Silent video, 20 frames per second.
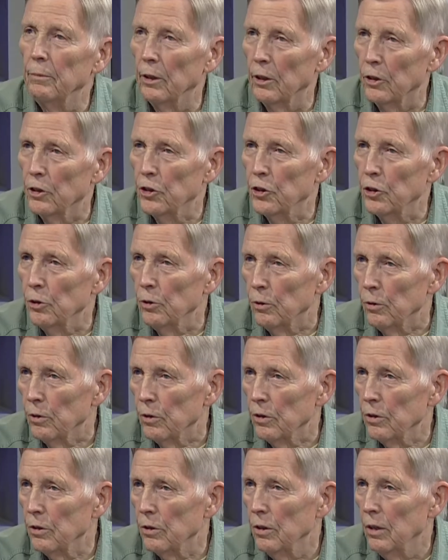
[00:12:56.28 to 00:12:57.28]
Miller
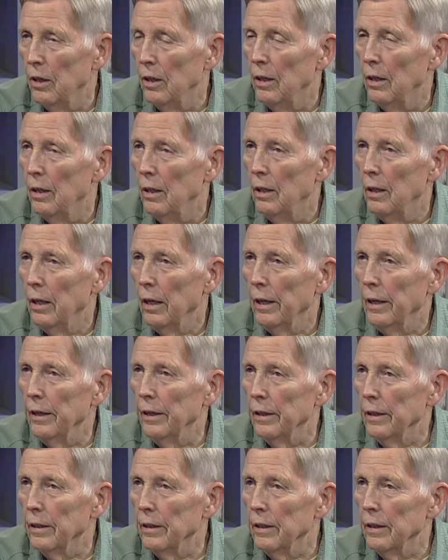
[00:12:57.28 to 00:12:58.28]
Shoes. Mm -hmm
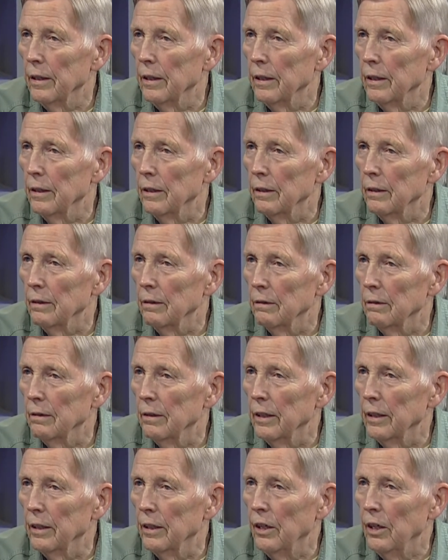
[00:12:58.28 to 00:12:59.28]
and uh,
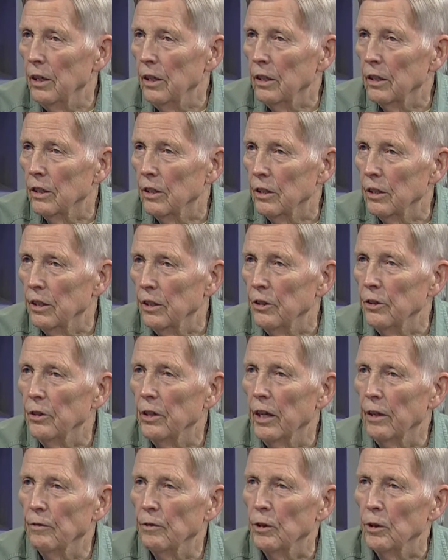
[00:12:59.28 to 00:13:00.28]
then he
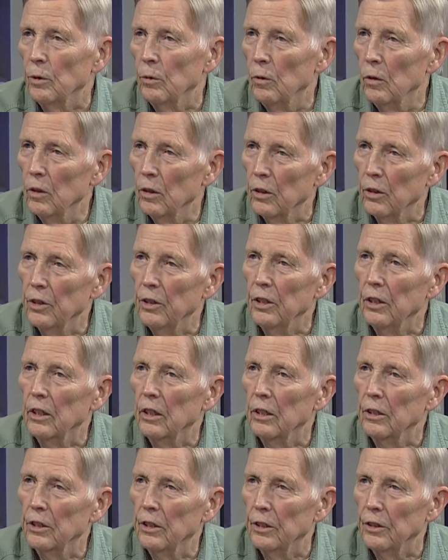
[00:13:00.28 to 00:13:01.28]
continued after the war. He
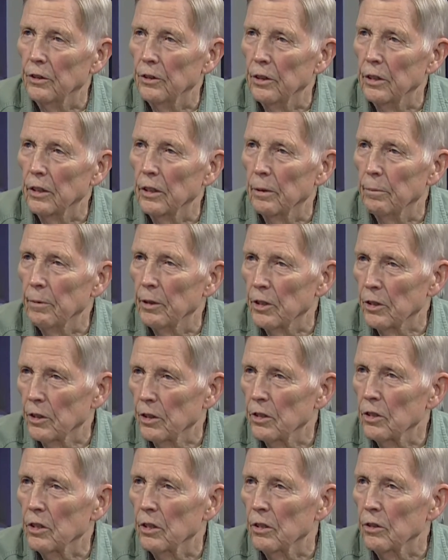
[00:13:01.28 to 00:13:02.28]
continued in the
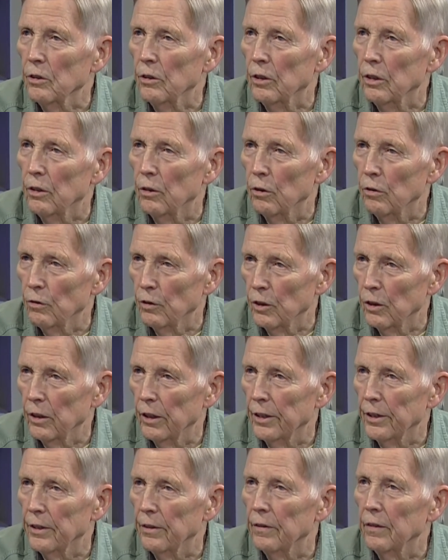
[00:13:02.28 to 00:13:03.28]
business and took it over
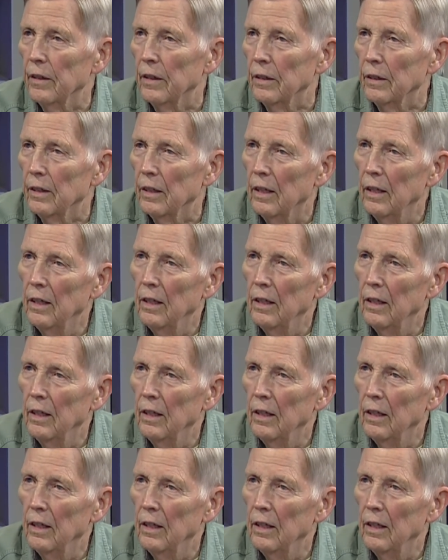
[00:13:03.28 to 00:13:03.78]
later on.